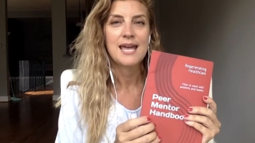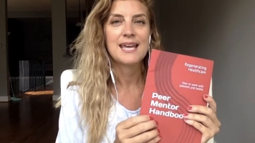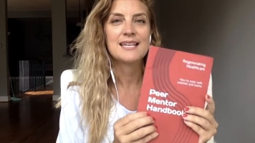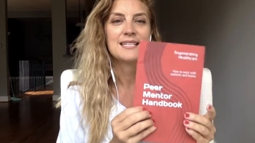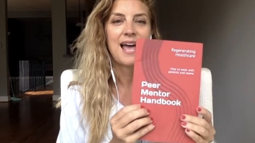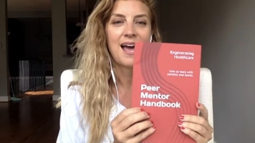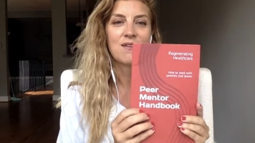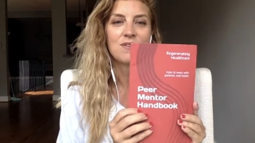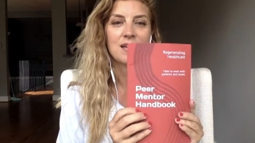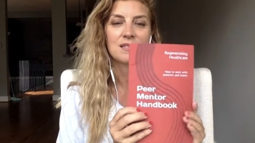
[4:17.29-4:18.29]
is
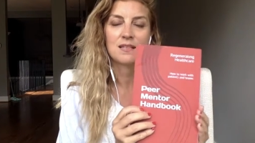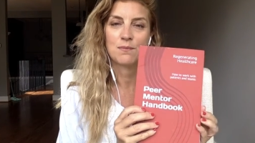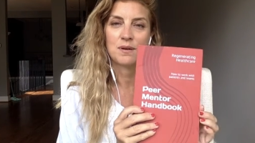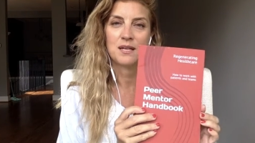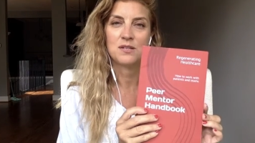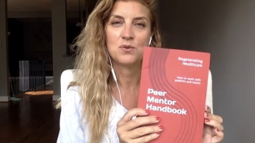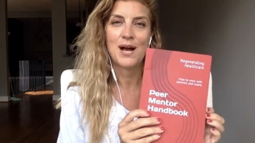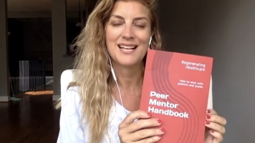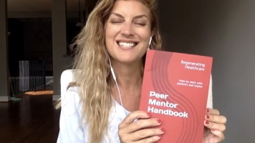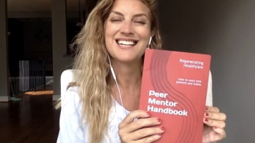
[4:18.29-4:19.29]
having somebody who
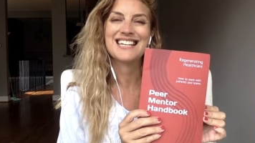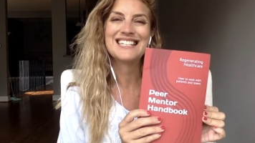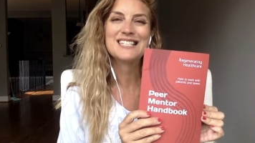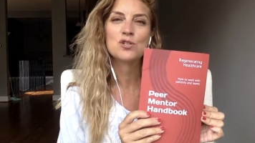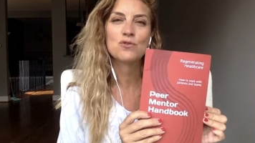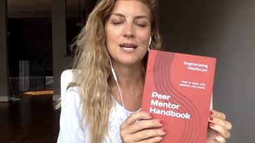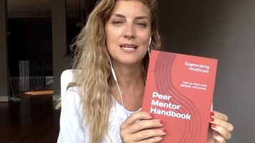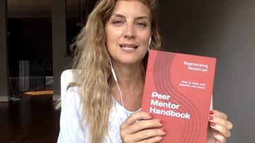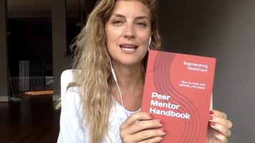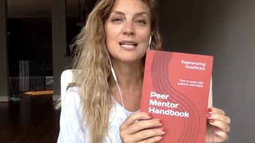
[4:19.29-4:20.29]
has an
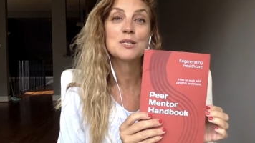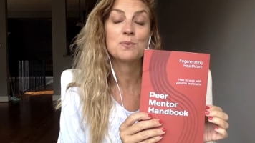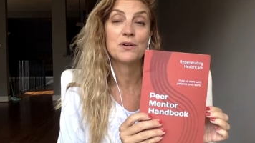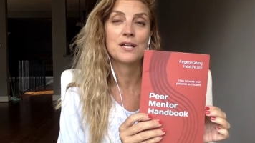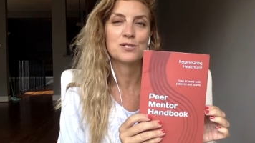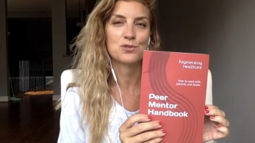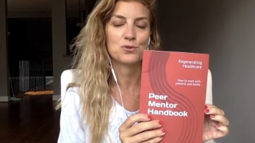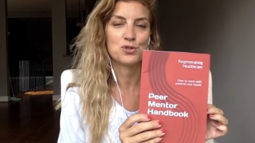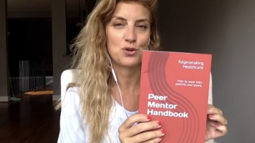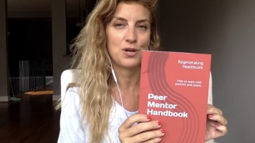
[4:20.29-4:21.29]
integrated experiential
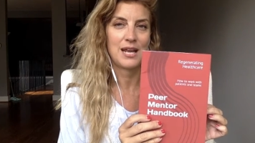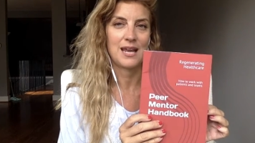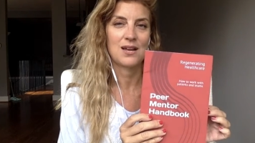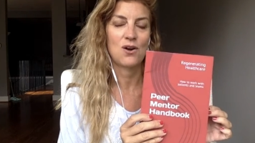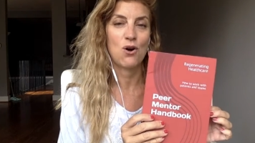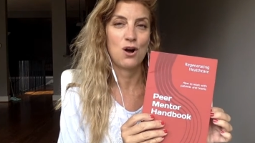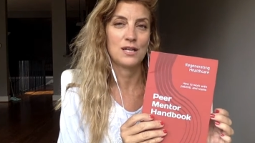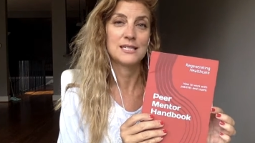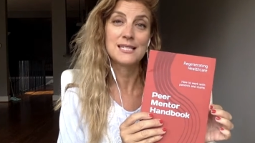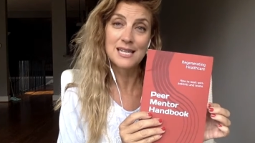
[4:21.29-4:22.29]
journey
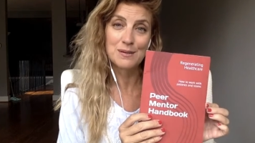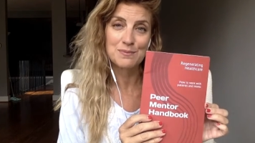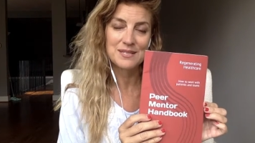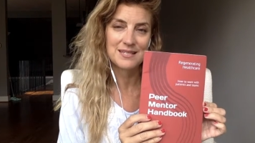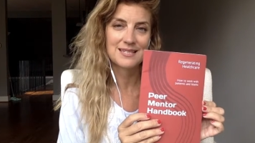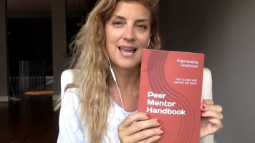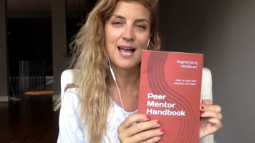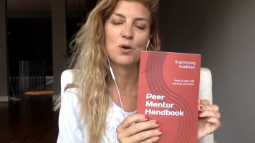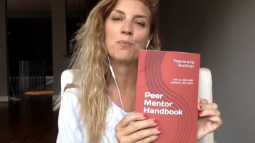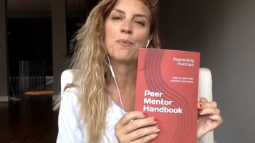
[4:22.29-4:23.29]
on teams to
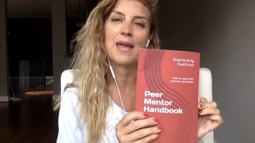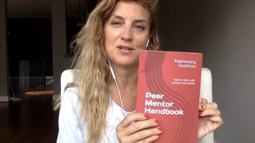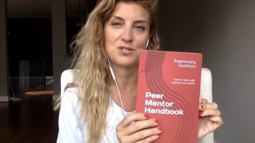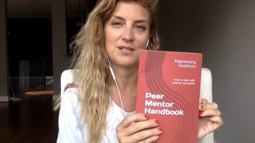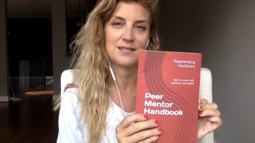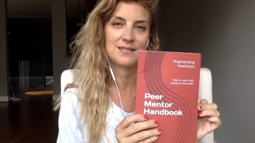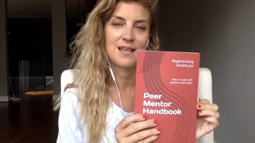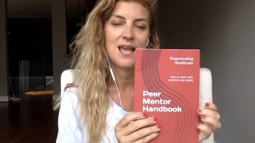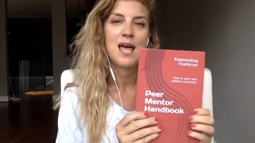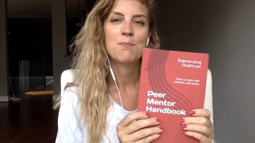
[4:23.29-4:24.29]
help patients.
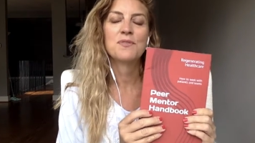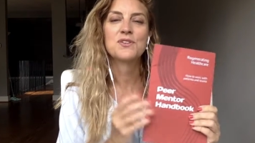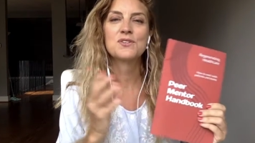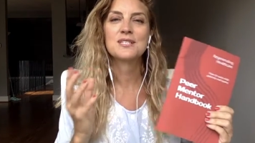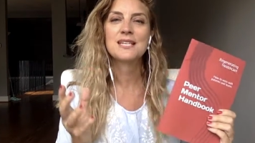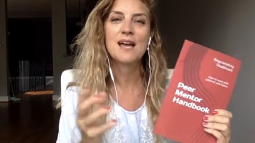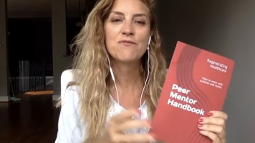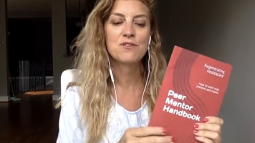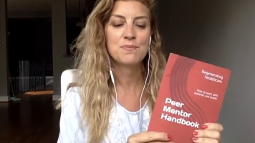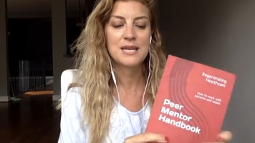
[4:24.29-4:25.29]
But there's
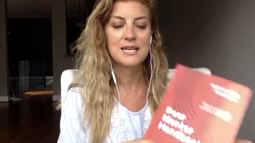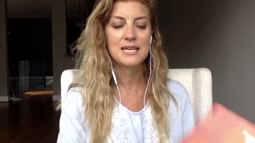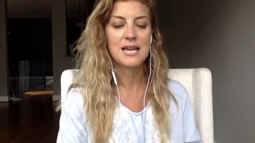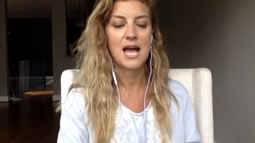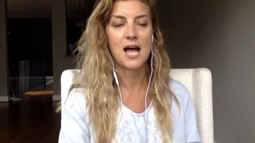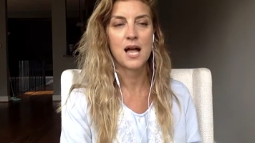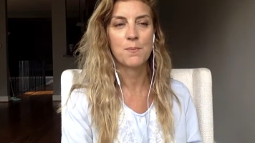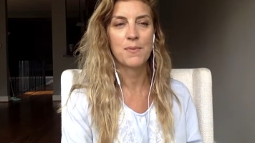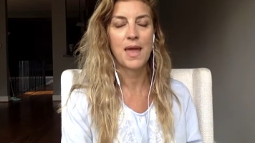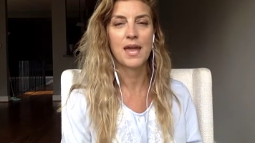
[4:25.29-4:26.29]
never been
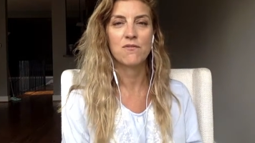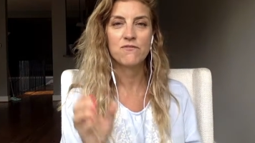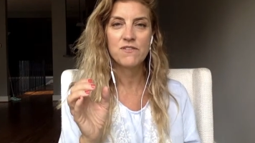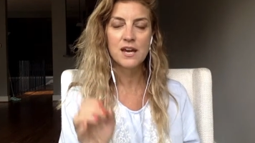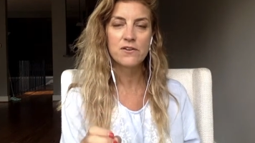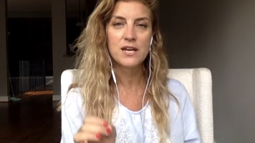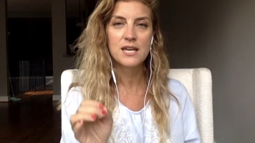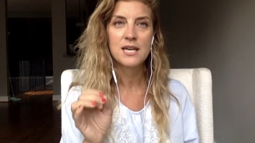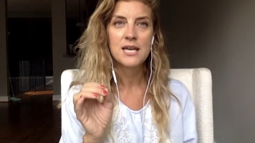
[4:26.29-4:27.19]
a very